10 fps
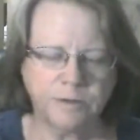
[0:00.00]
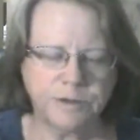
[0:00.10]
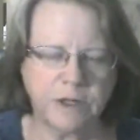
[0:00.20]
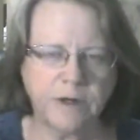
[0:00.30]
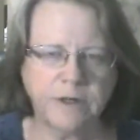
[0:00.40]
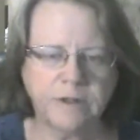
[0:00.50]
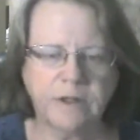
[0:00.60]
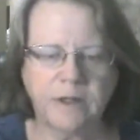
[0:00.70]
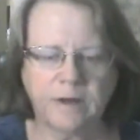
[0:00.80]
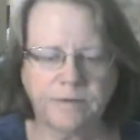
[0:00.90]
sharing the
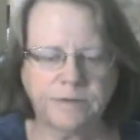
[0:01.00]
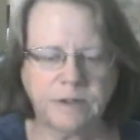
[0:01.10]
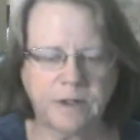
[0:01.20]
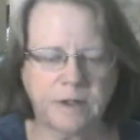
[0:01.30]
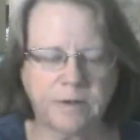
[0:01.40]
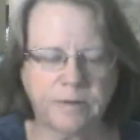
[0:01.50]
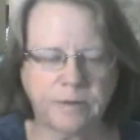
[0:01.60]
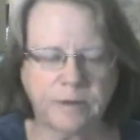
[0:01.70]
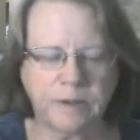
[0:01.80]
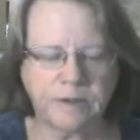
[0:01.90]
gift,
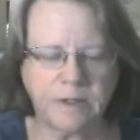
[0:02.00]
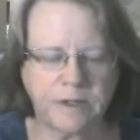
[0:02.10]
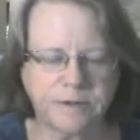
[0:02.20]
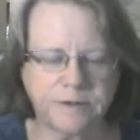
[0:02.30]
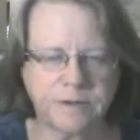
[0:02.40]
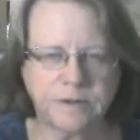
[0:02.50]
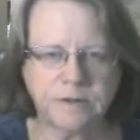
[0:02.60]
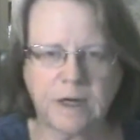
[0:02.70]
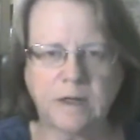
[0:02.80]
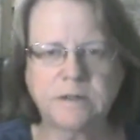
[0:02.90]
it does
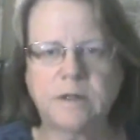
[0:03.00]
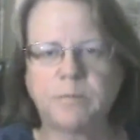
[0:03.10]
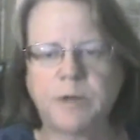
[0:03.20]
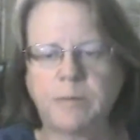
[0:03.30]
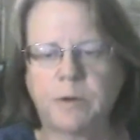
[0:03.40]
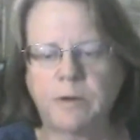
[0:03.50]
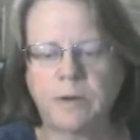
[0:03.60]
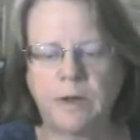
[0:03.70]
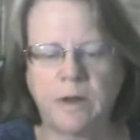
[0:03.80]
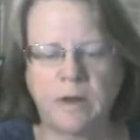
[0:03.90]
scare some people.
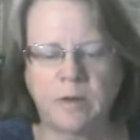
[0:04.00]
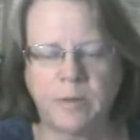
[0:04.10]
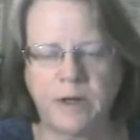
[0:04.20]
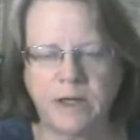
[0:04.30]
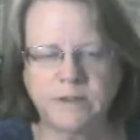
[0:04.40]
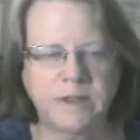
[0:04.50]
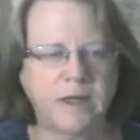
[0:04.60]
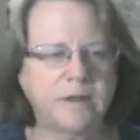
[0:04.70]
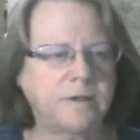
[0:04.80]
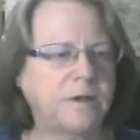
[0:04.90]
But I
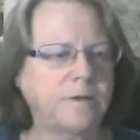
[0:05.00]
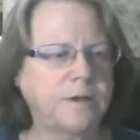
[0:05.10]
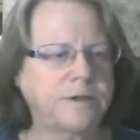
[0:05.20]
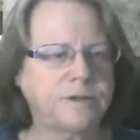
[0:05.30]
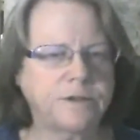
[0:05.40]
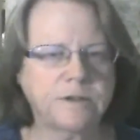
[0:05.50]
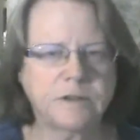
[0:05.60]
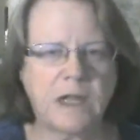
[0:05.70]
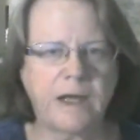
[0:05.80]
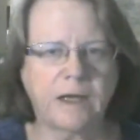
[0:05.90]
say, it's
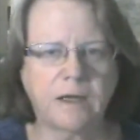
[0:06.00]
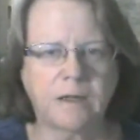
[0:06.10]
just like,